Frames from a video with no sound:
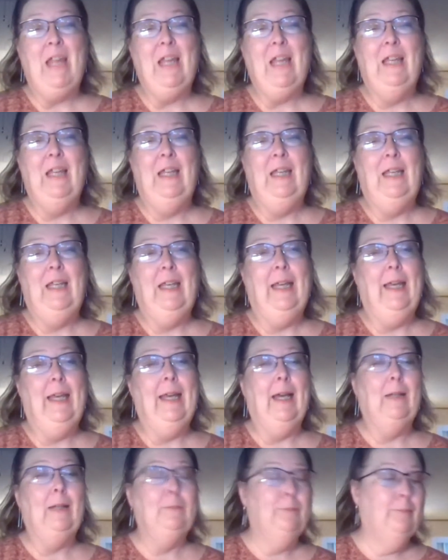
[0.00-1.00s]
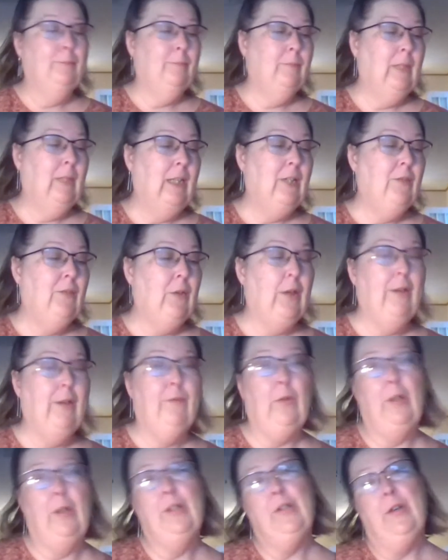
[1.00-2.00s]
yeah, it's very
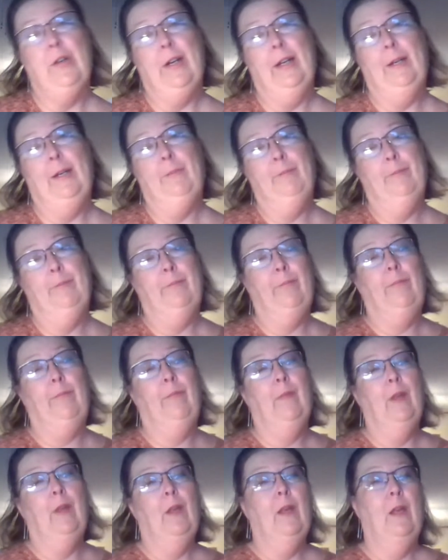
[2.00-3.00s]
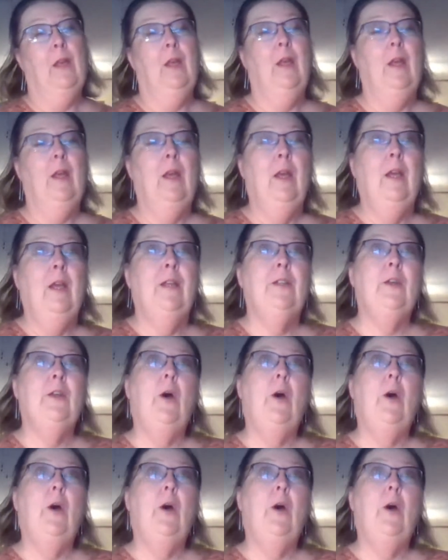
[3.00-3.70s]
frustrating. So